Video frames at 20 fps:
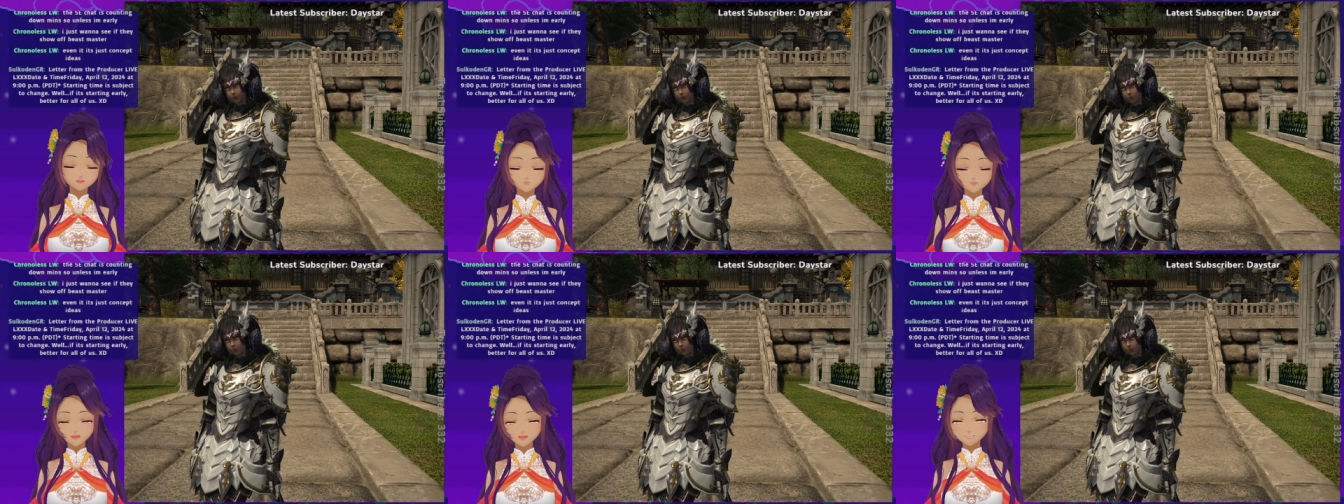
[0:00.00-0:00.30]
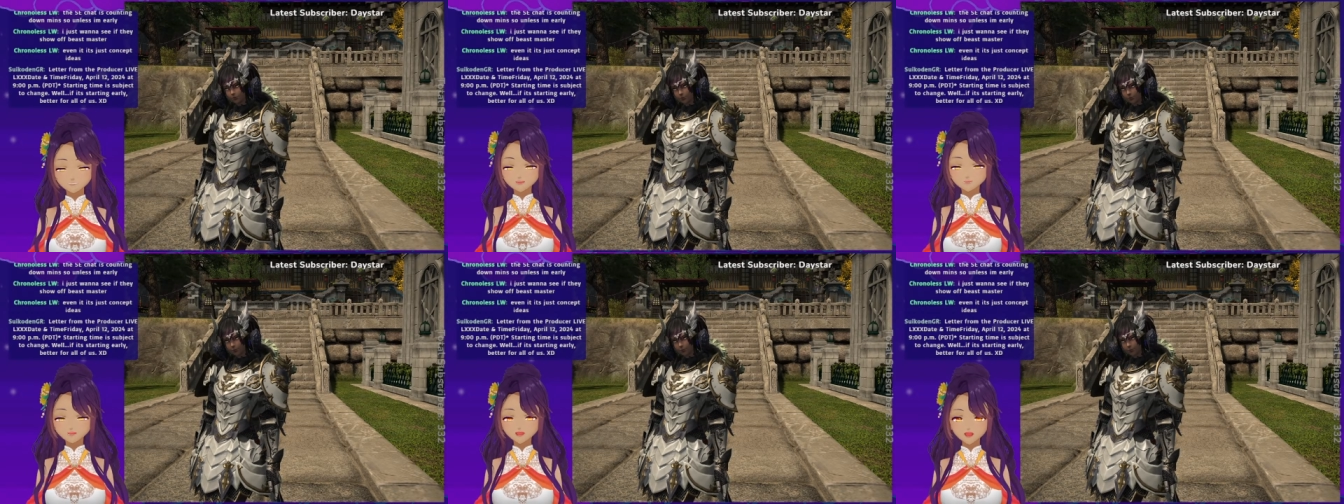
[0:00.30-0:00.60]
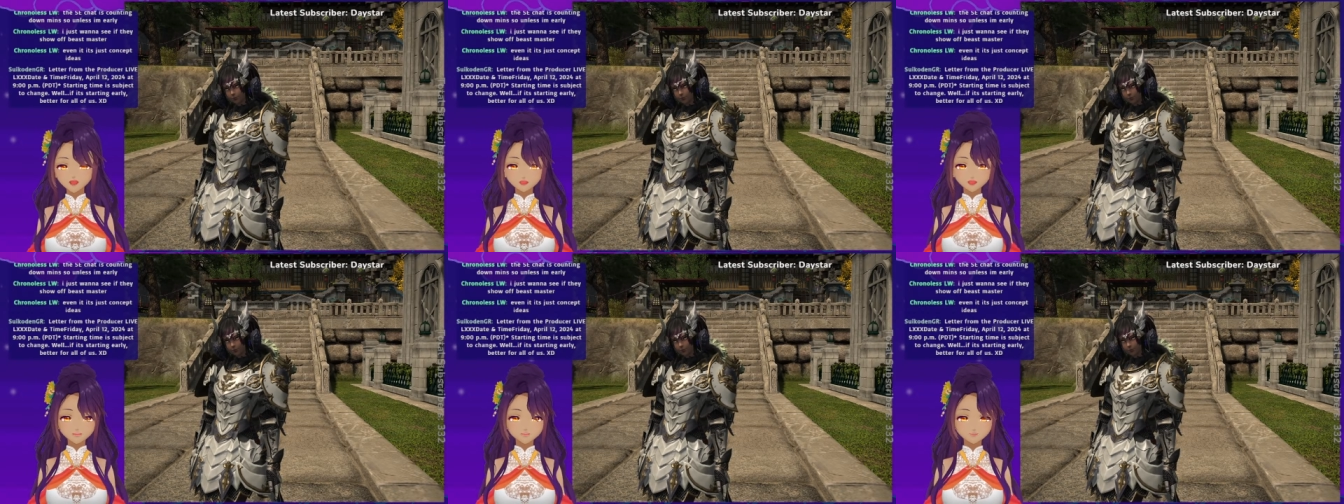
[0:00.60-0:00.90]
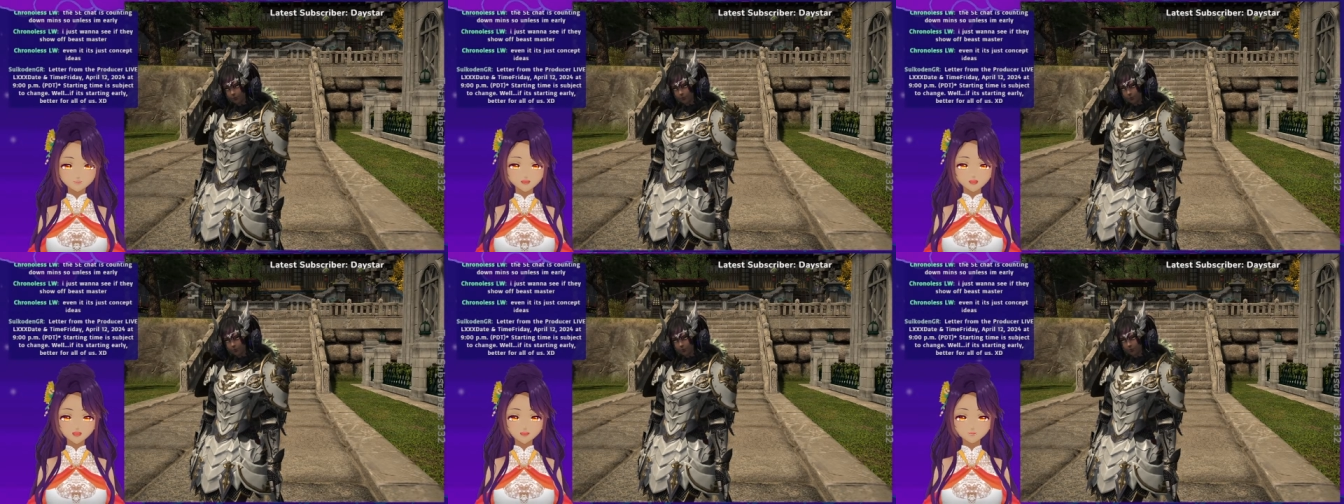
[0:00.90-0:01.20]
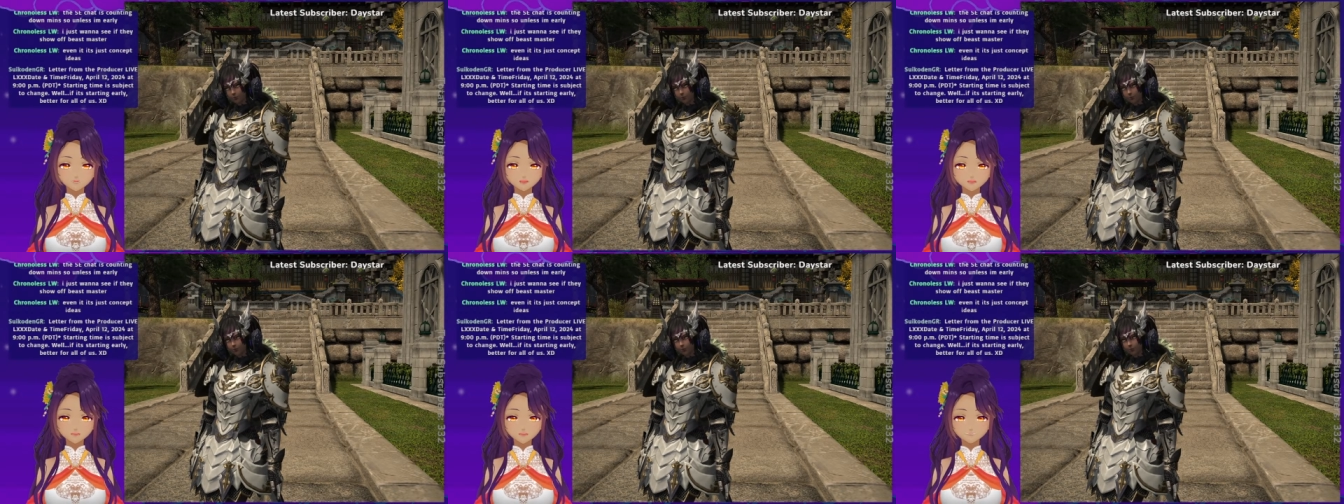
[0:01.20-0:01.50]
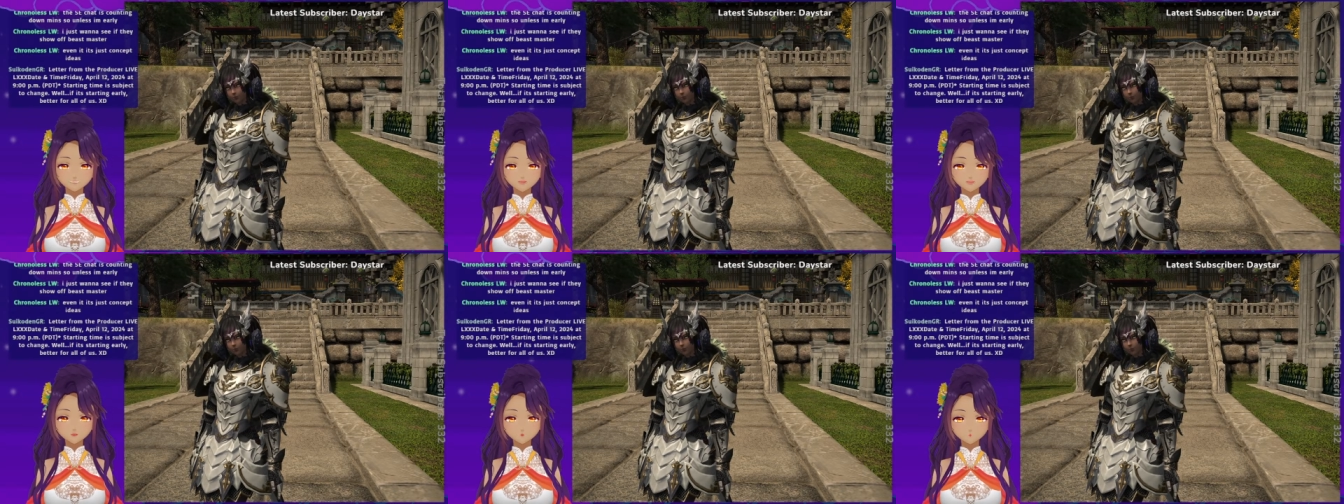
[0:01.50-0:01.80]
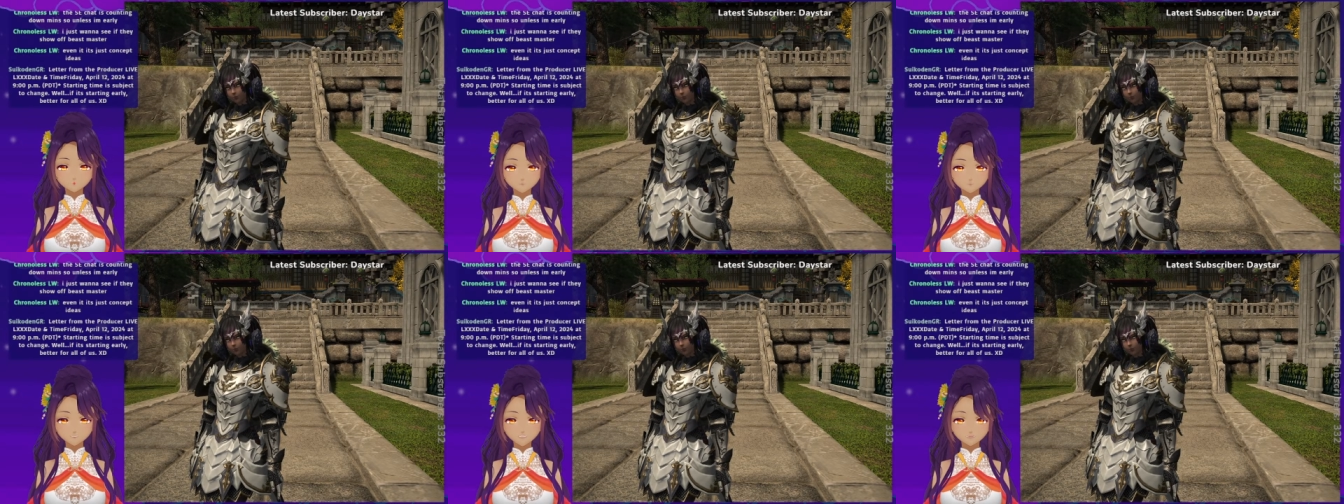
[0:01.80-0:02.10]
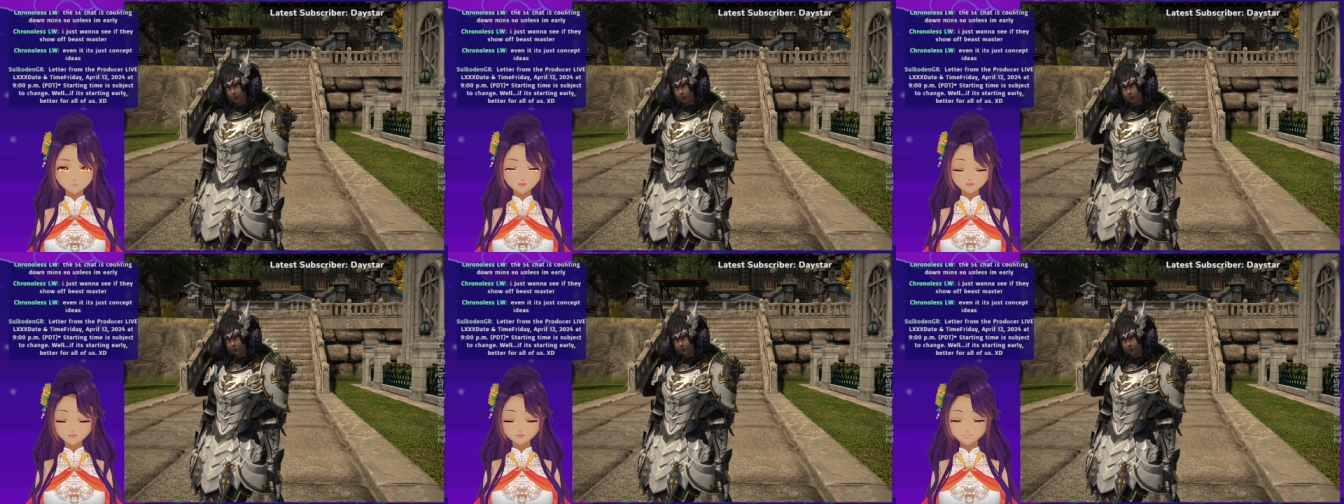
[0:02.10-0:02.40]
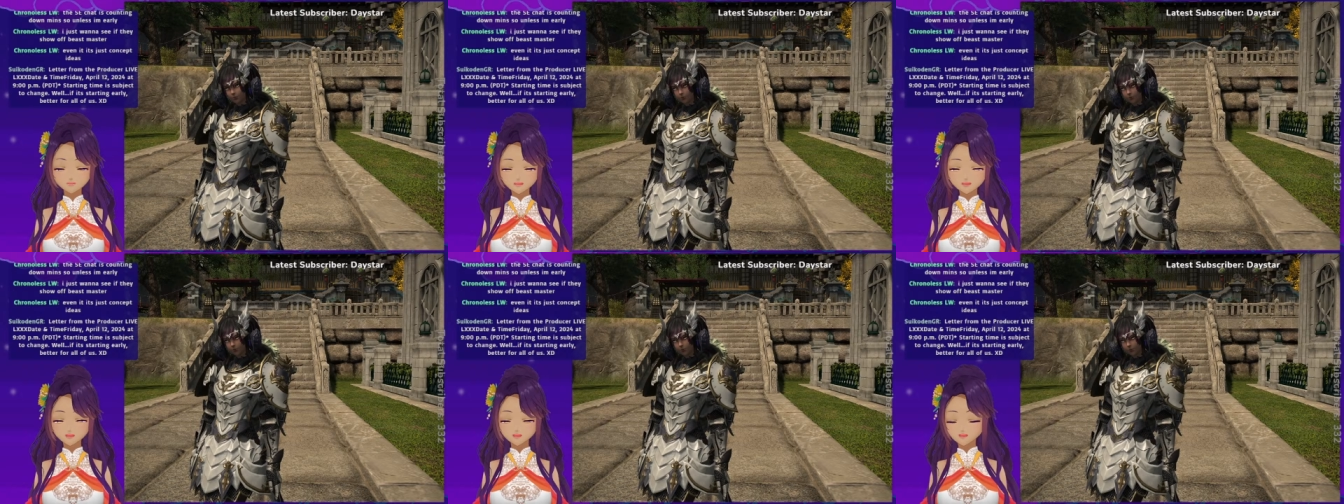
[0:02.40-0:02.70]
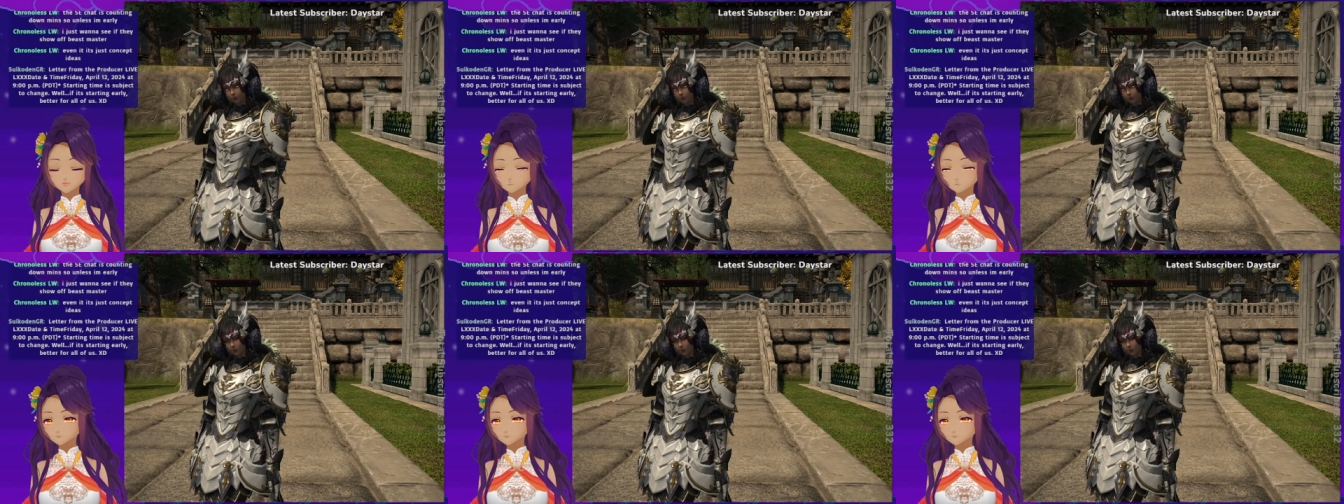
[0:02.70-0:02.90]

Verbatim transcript: I guess, a live letter to look forward to, and other things.